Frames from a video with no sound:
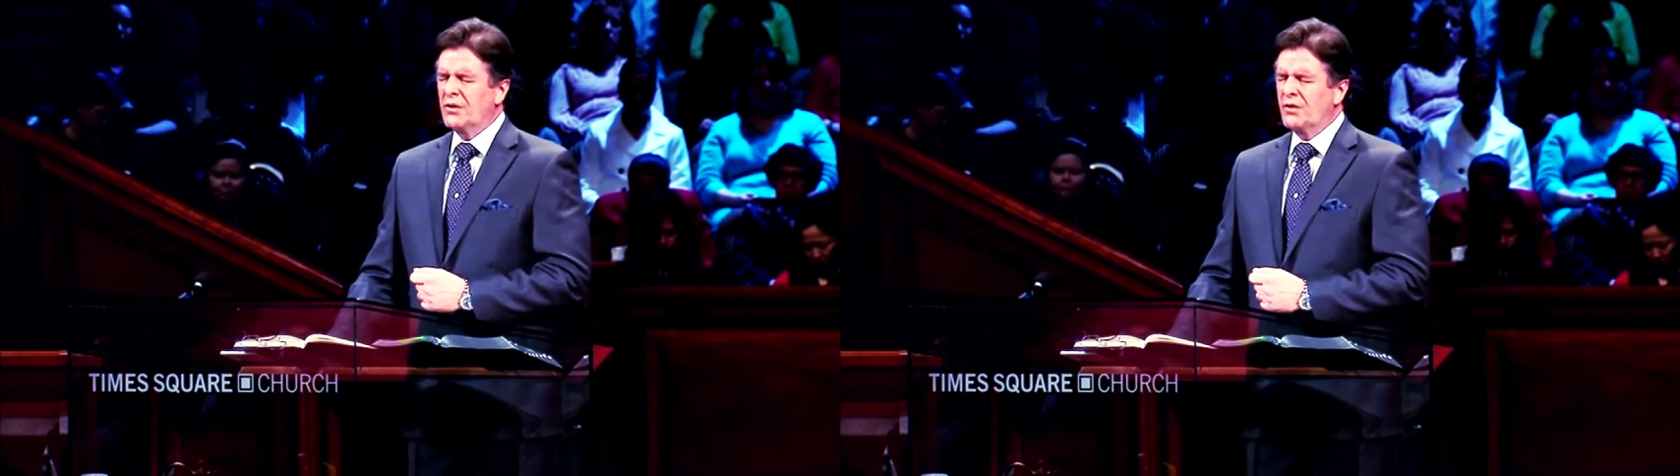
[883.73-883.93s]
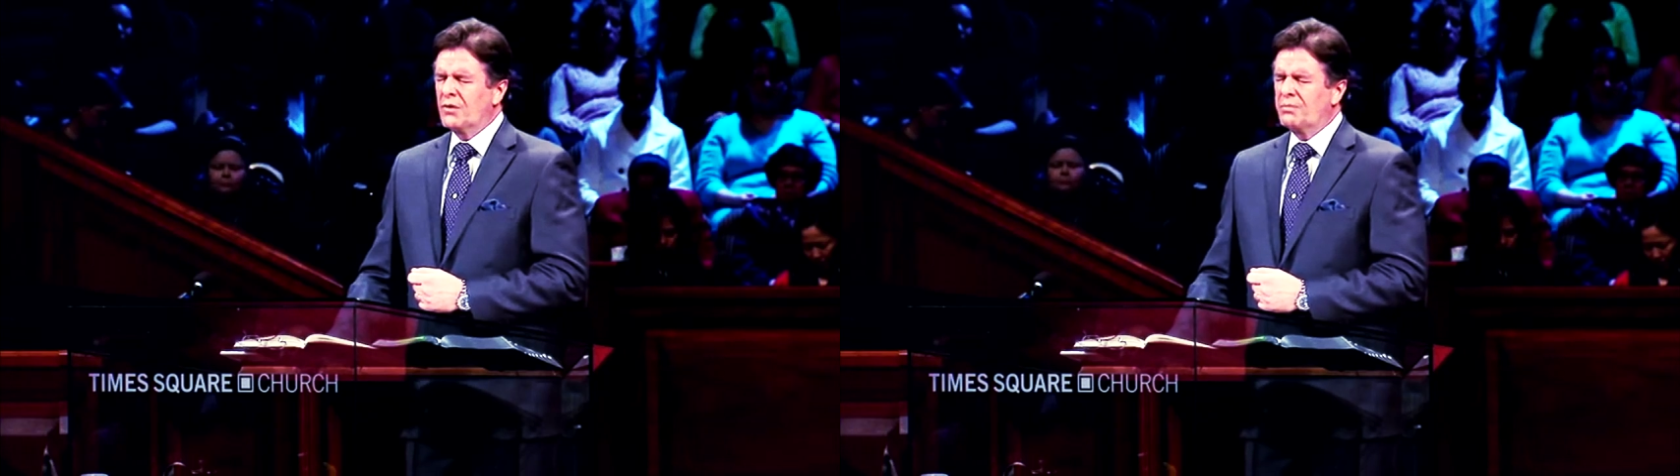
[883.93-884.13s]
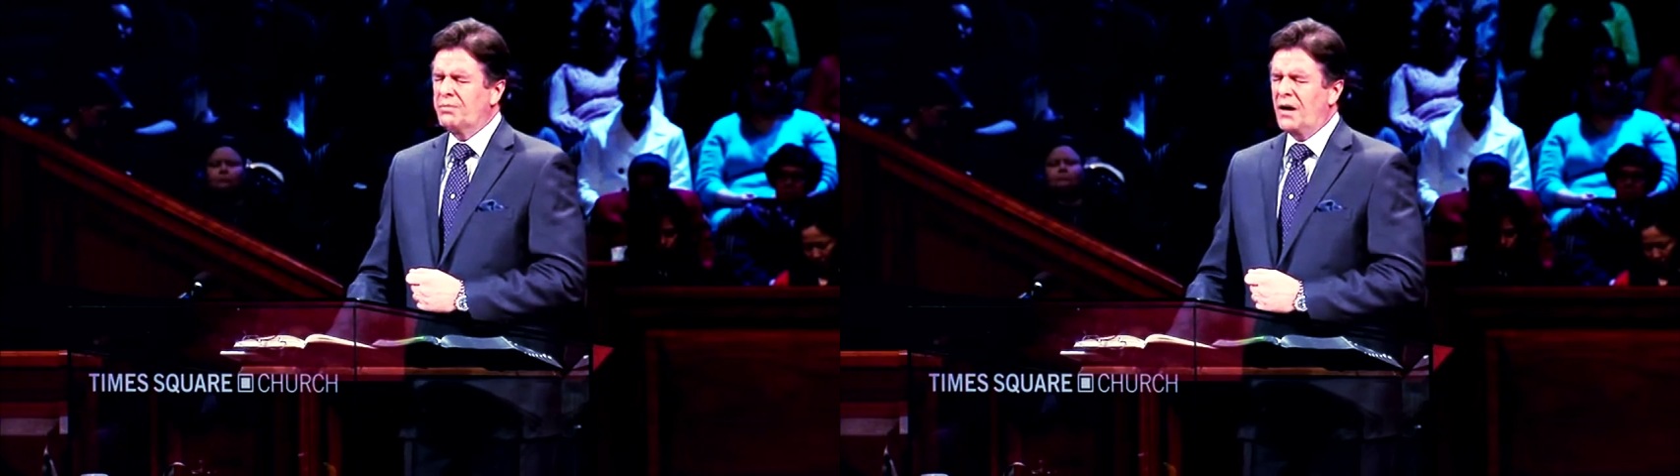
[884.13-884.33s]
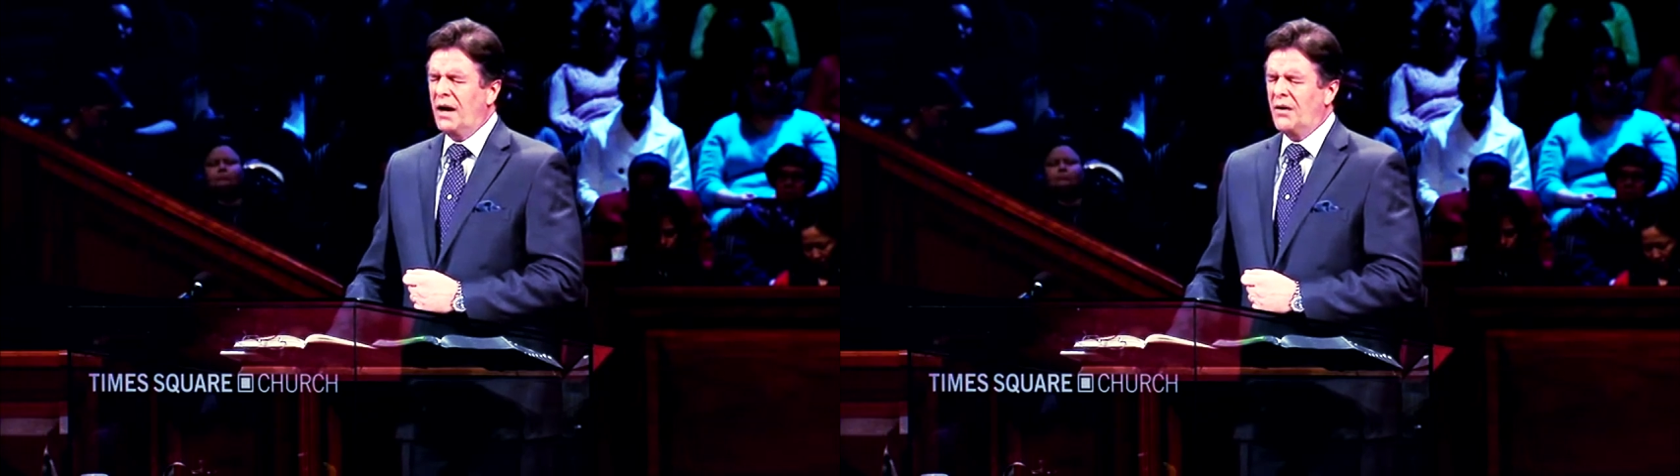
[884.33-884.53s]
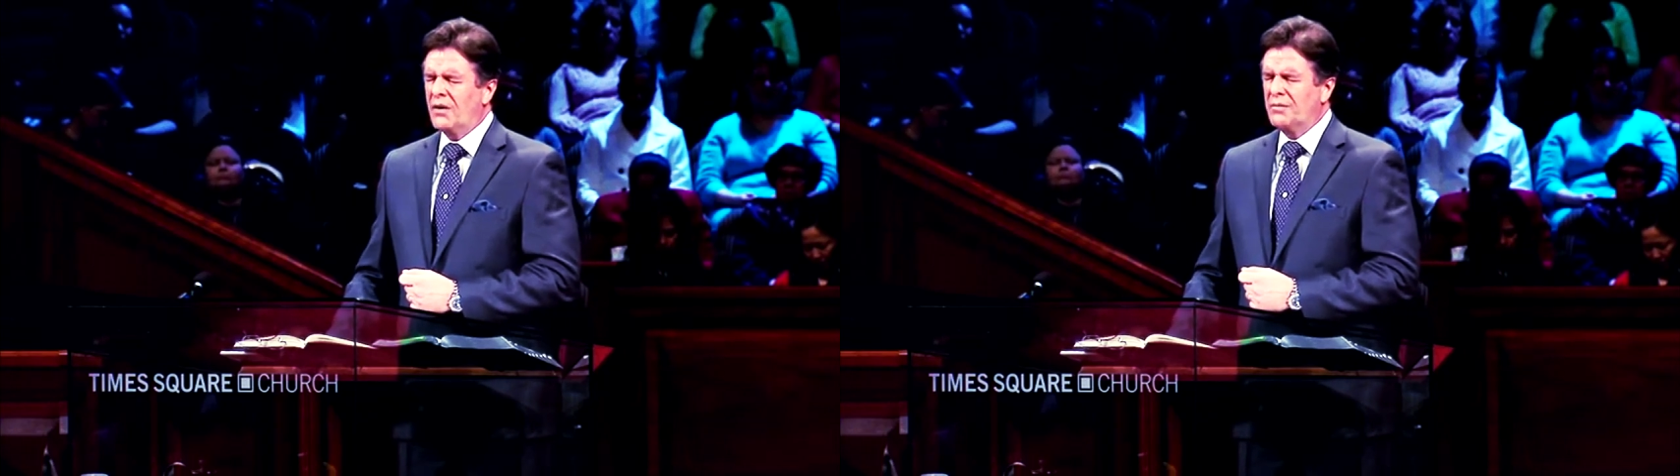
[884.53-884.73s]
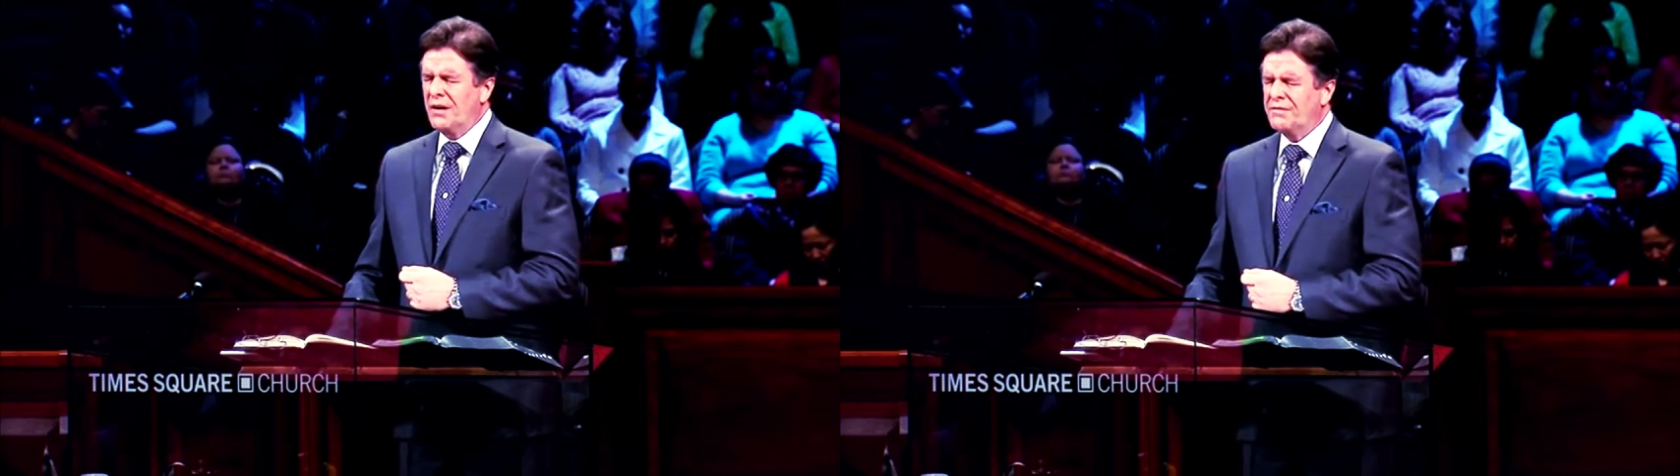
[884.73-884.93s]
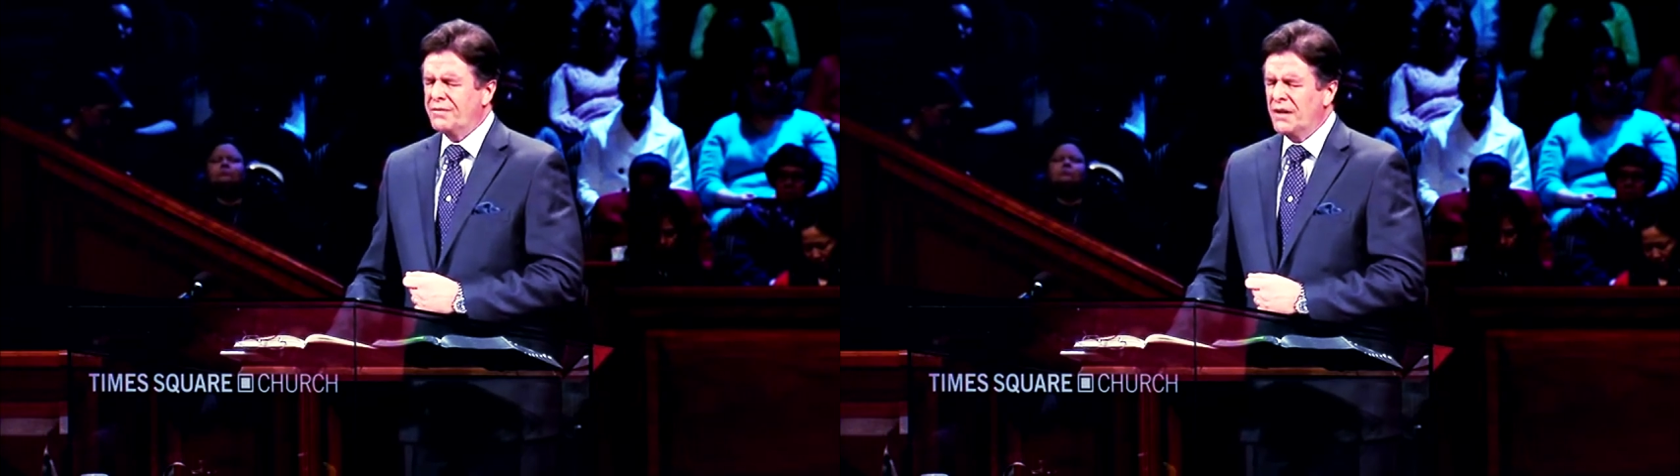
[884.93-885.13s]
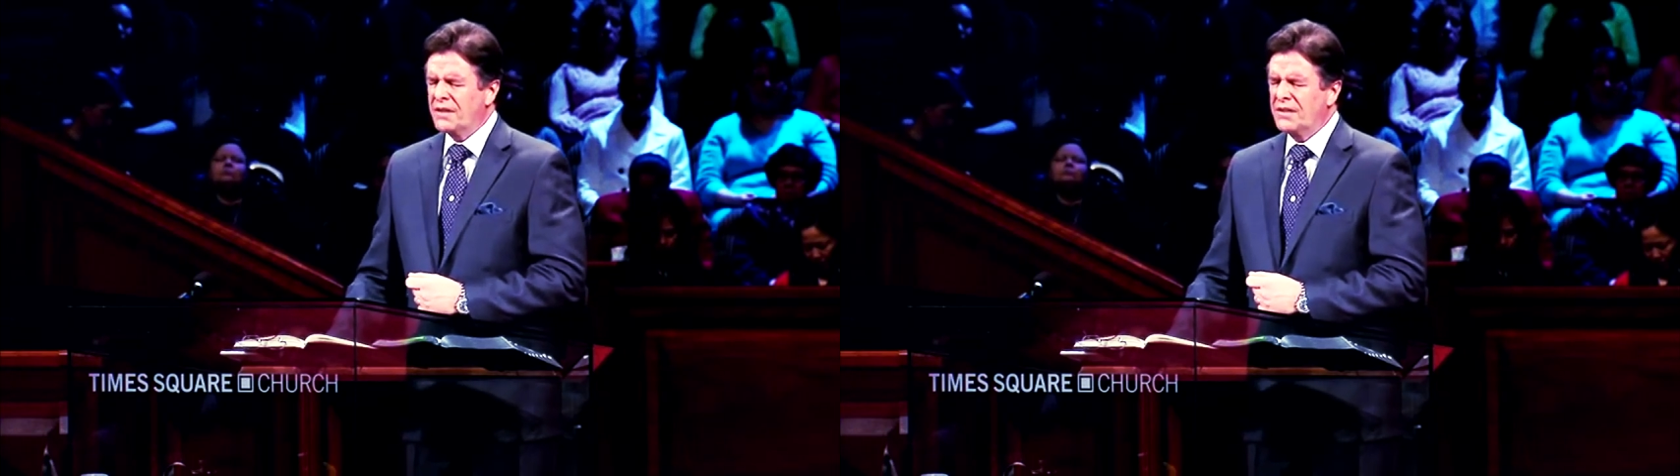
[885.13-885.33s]
overpower my
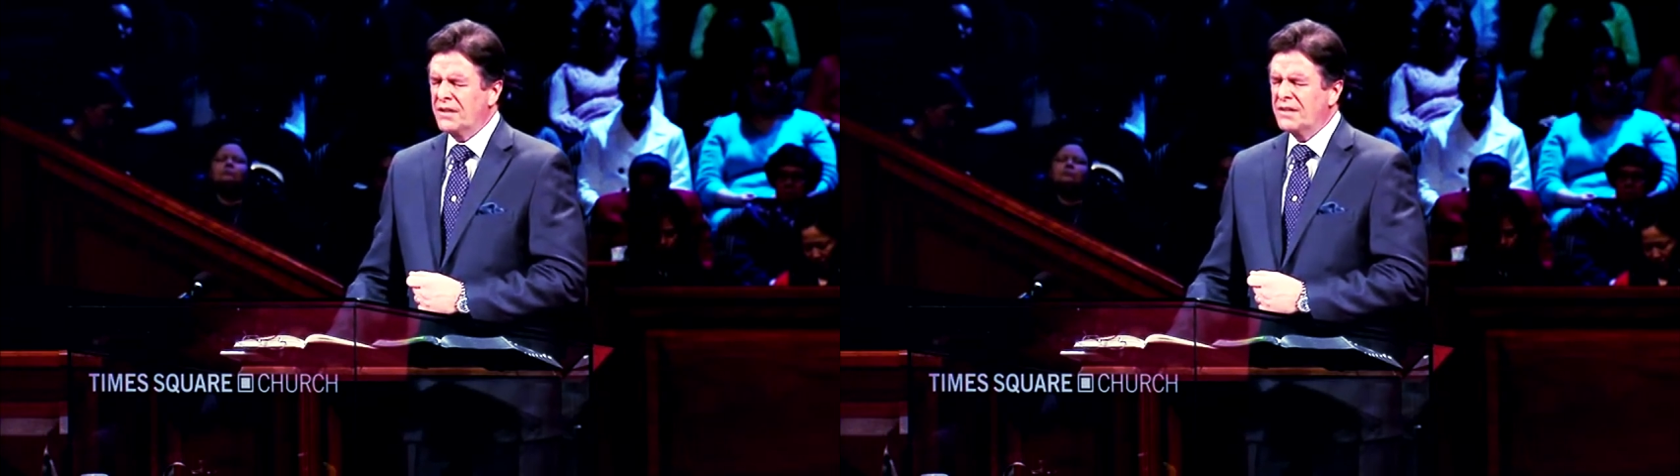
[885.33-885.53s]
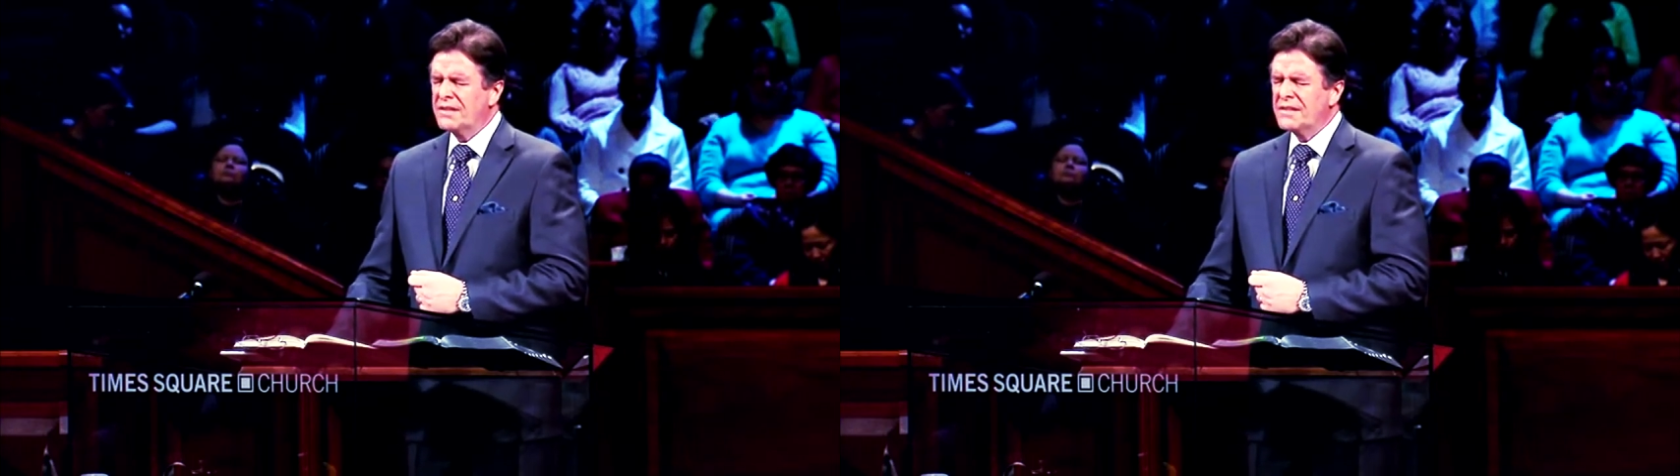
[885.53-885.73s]
frailty